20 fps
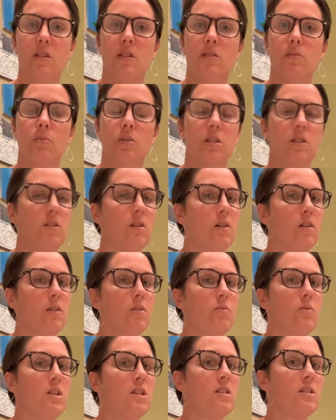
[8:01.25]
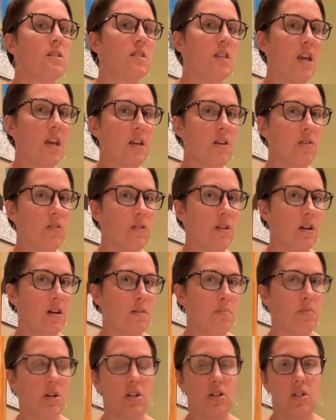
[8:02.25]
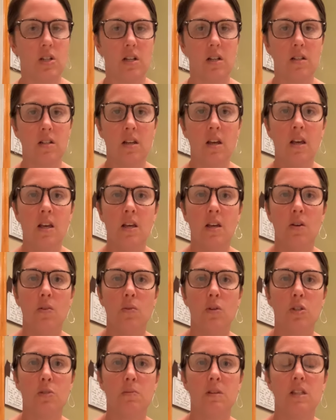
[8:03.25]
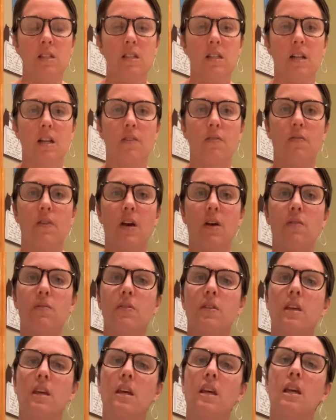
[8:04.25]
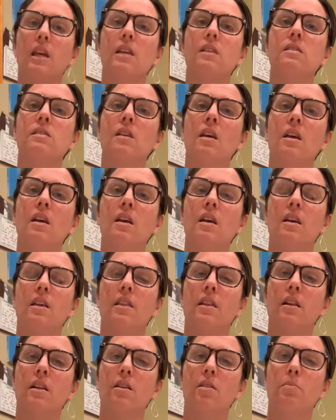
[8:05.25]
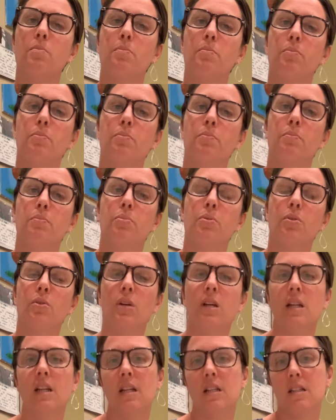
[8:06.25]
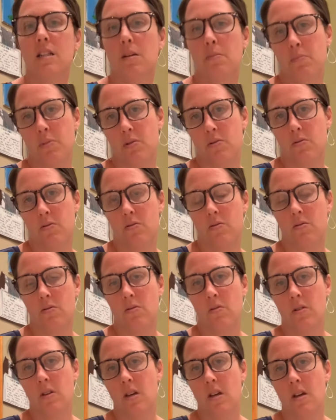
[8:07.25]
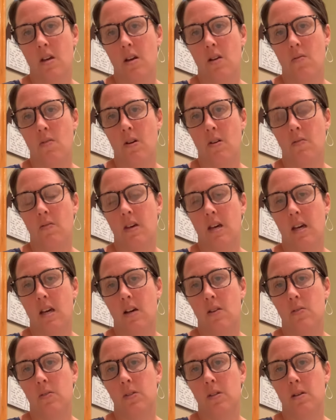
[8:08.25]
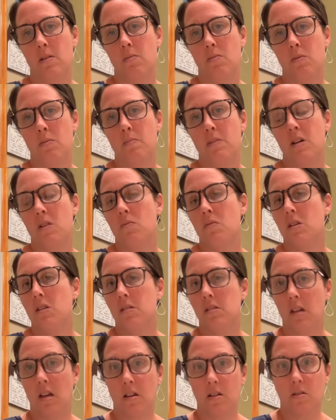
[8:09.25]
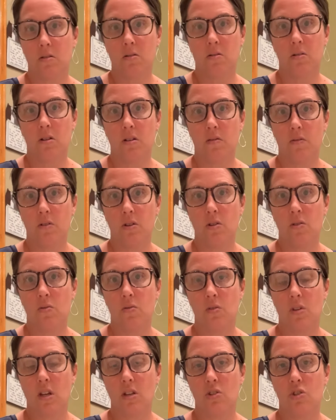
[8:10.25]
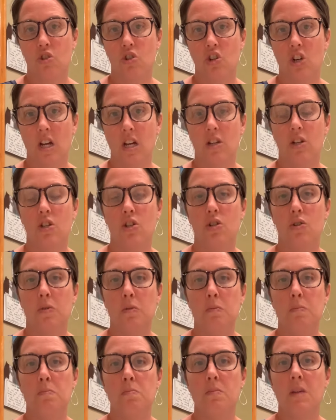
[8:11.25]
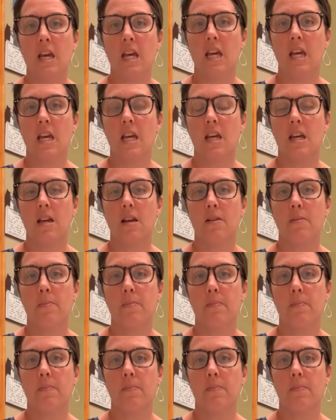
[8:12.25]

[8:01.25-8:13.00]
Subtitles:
what's called a recycled art project, which means that I found things that are pretty typical around the house that we might recycle or even use as trash to make